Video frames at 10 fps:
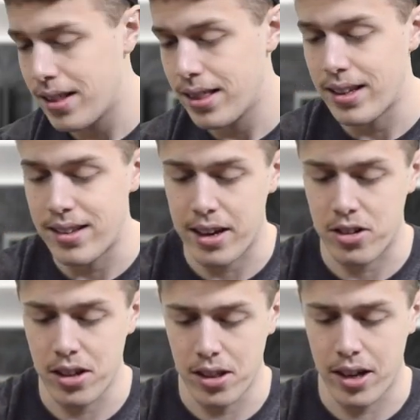Let's
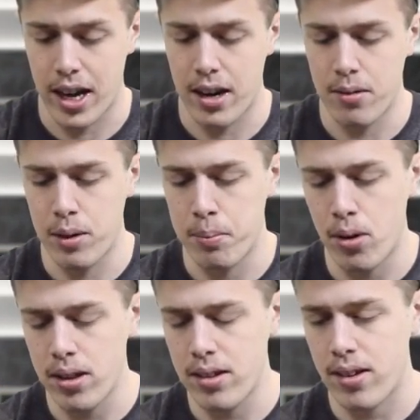actually look at it. We
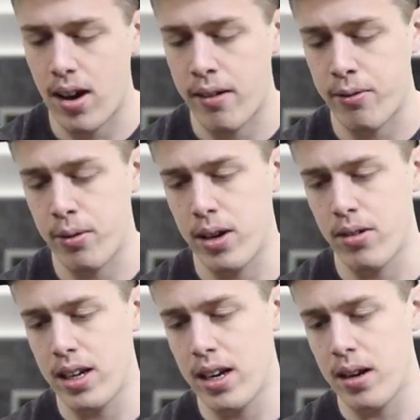pull this off, we
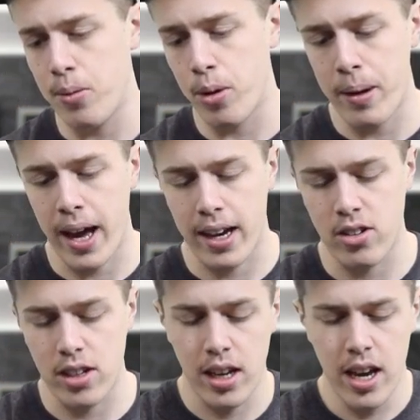don't need any more
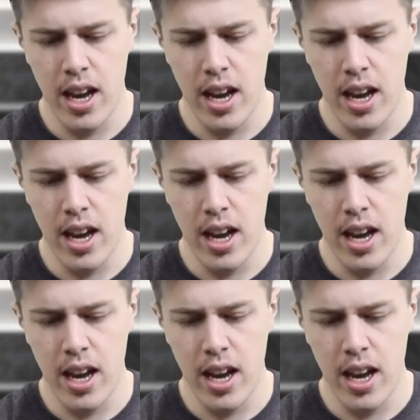packaging,